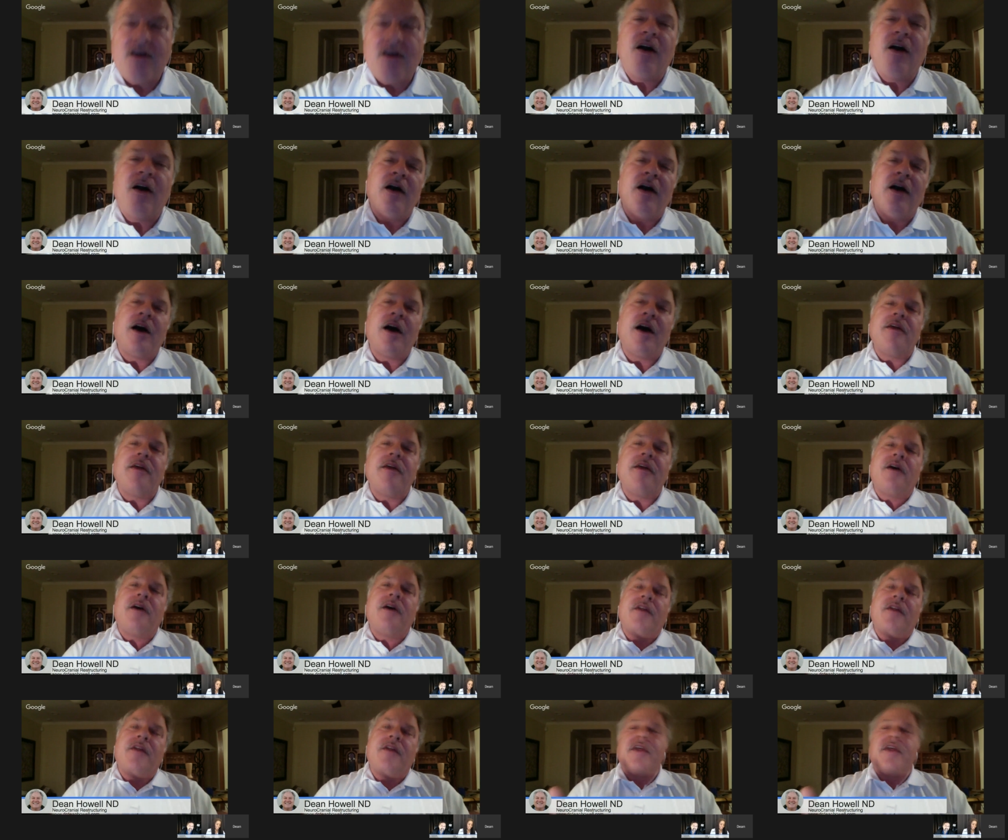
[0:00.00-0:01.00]
uh,
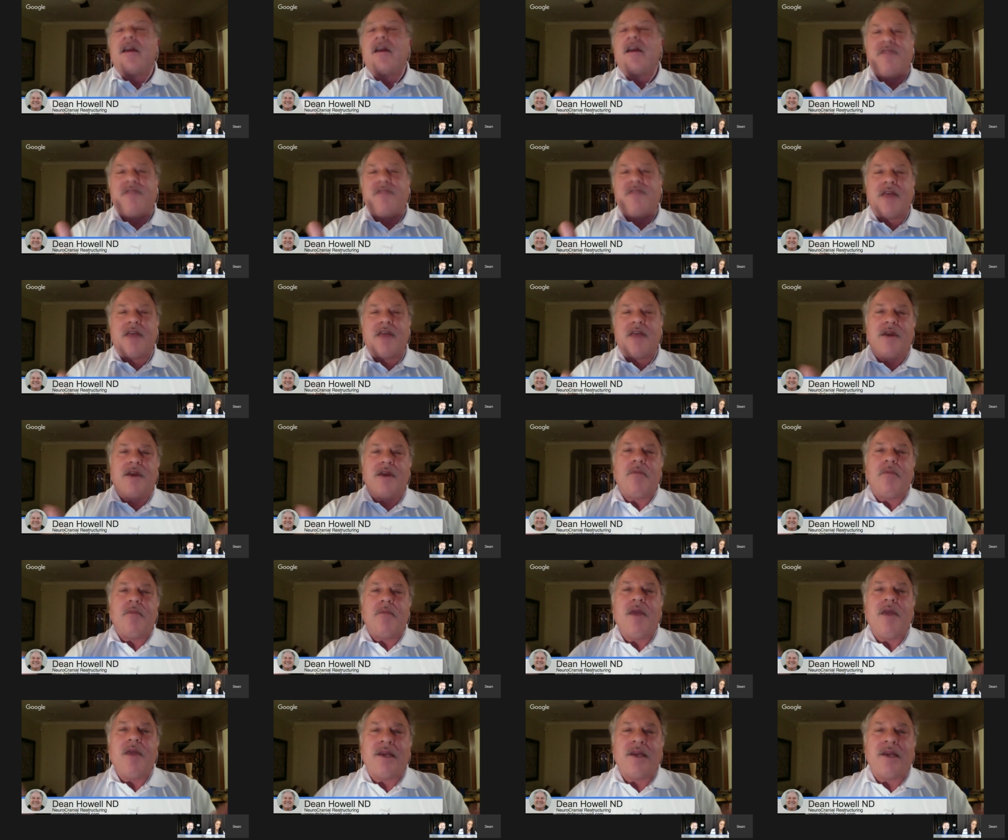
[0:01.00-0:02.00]
on their favorite
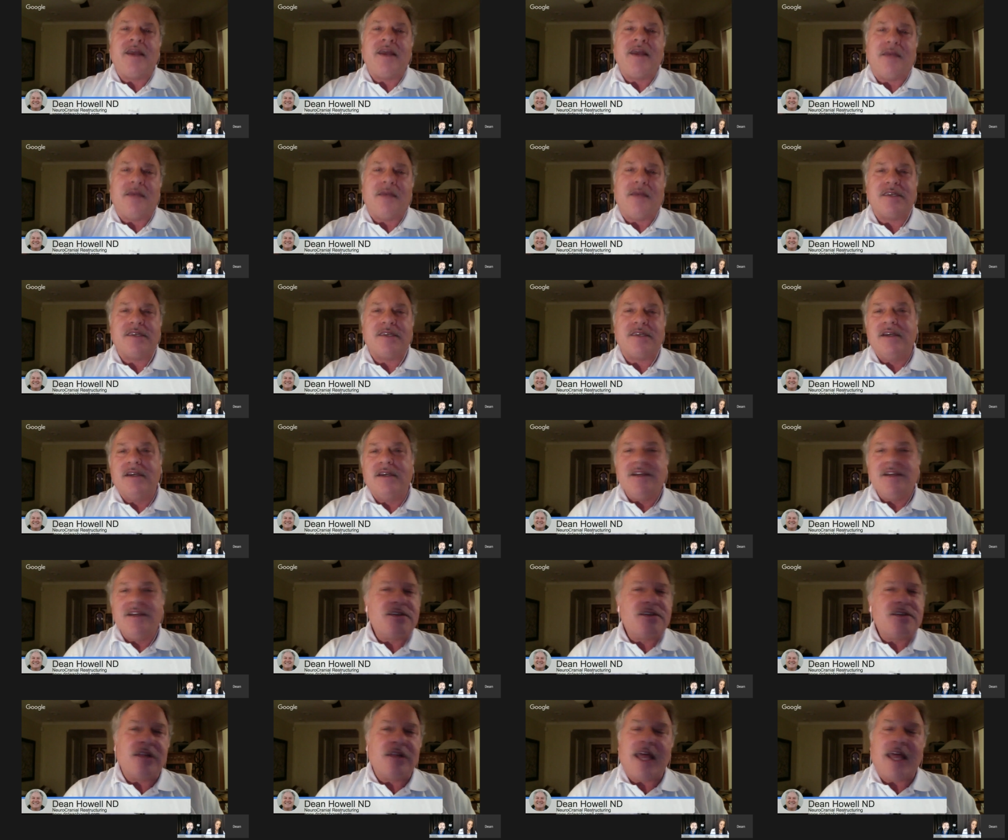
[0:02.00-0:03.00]
appointment times.
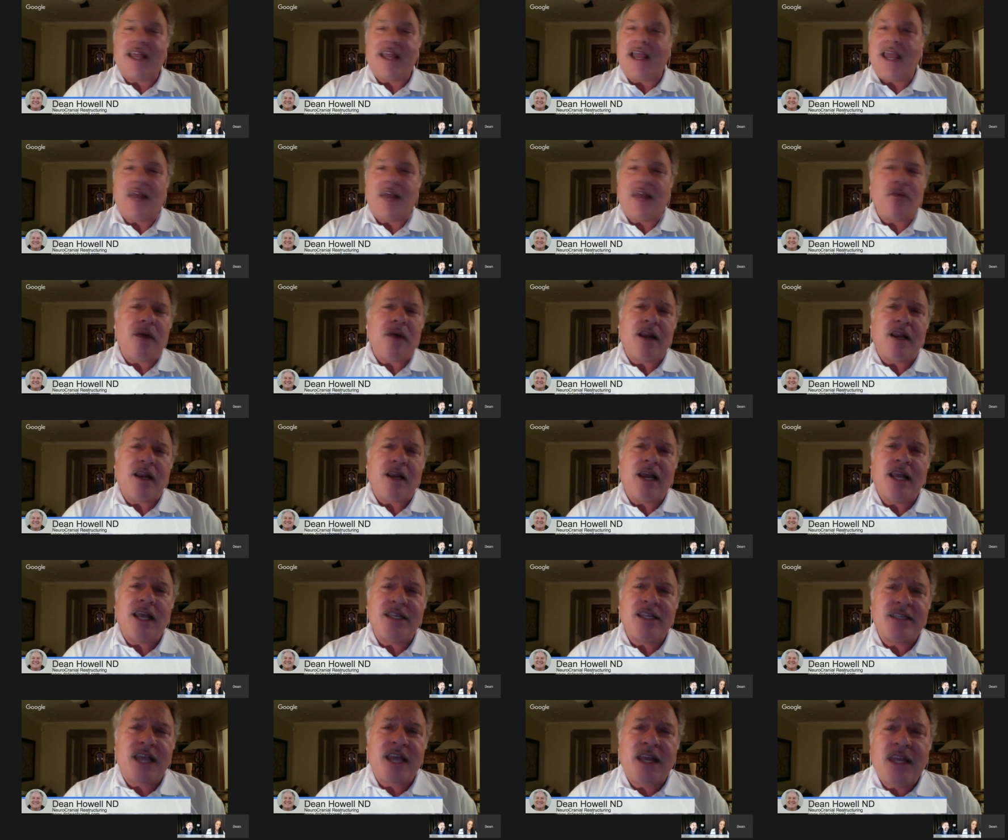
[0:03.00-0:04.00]
So like I had one
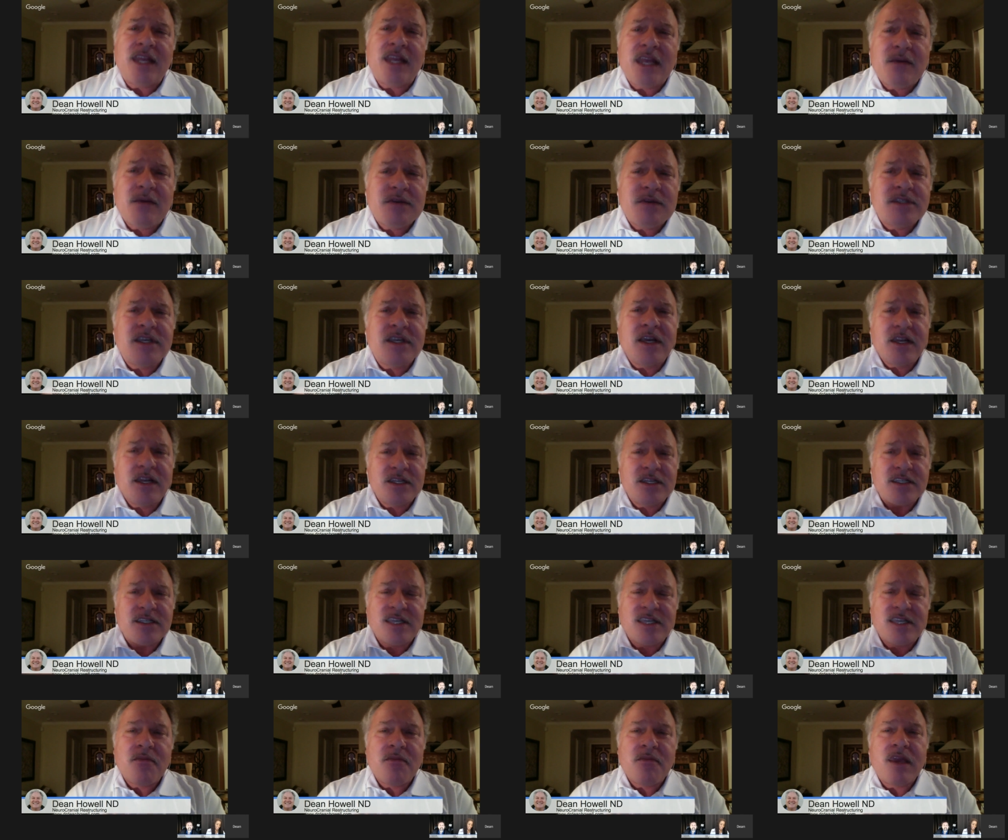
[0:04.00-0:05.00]
guy said he was going to
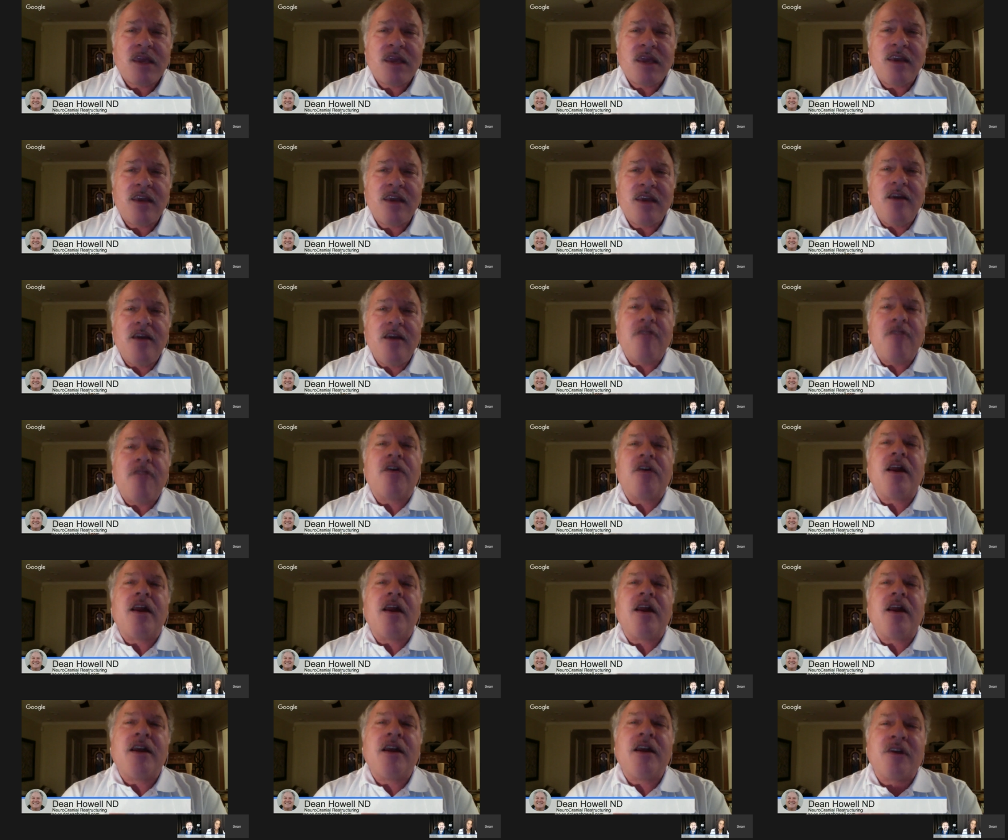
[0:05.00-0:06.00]
see me
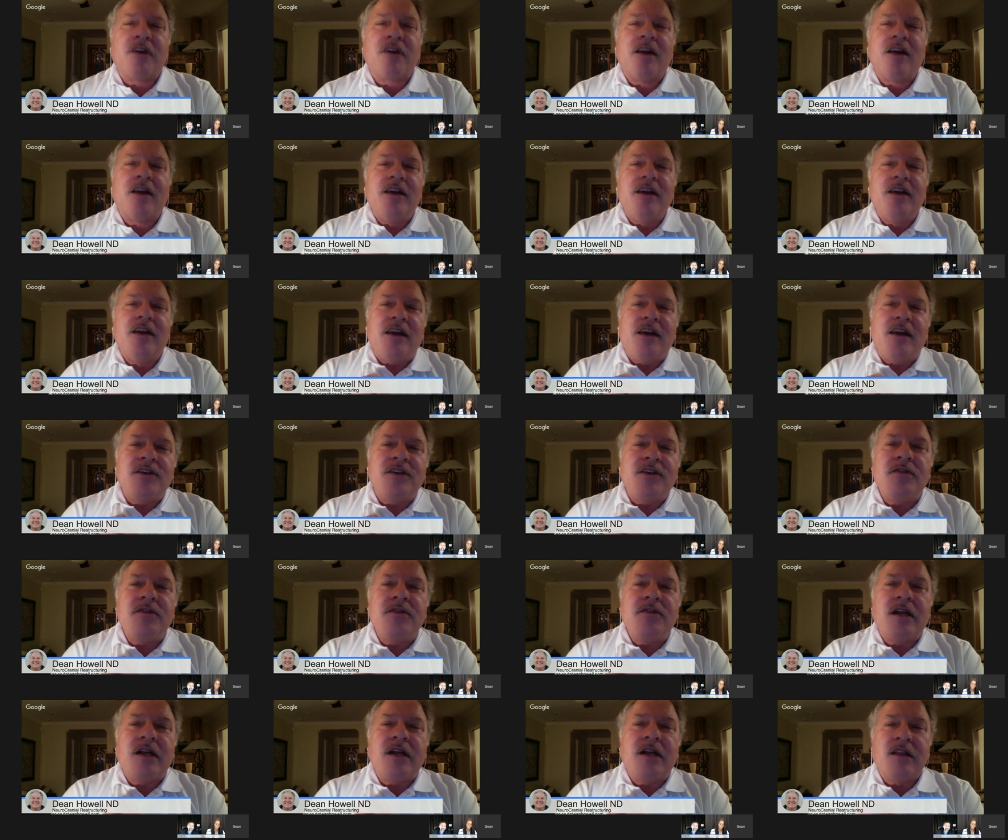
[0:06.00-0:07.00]
forever,
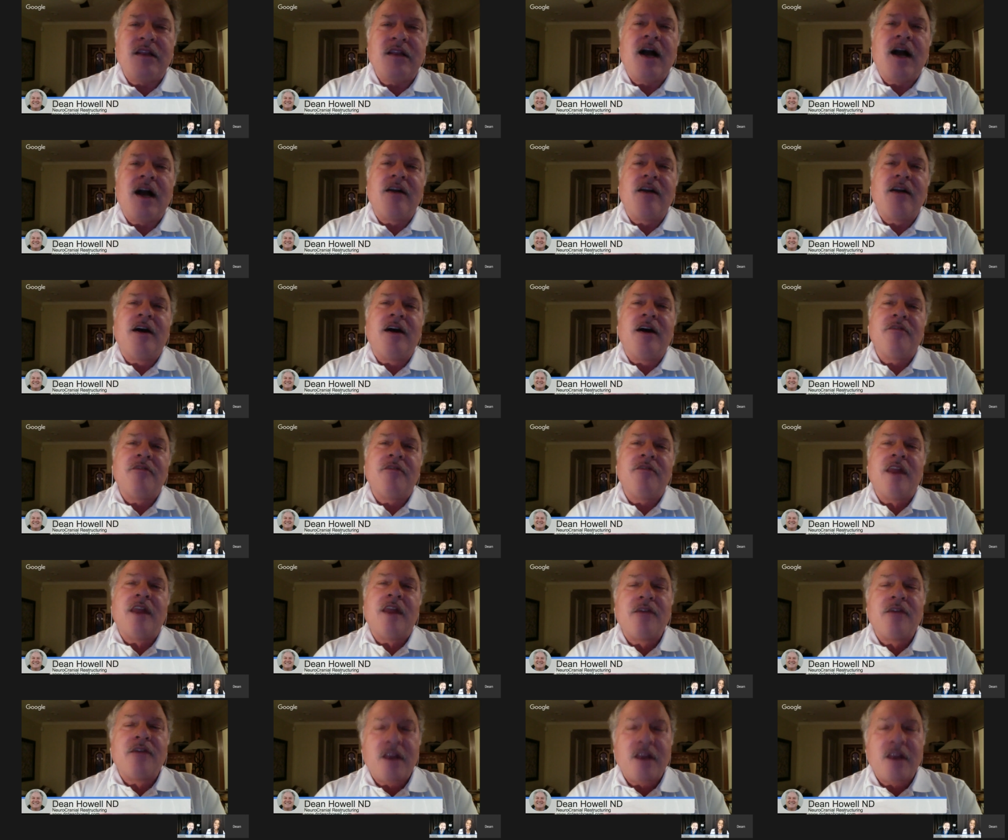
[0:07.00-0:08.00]
two o'clock on
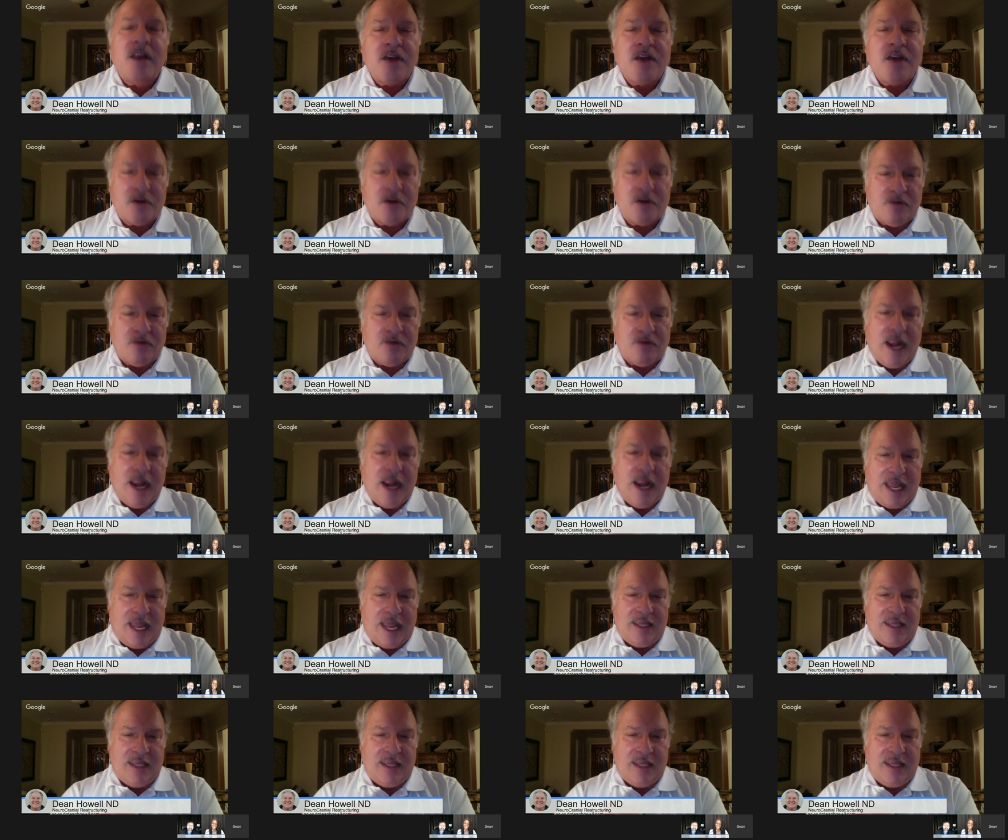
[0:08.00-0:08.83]
every other Friday.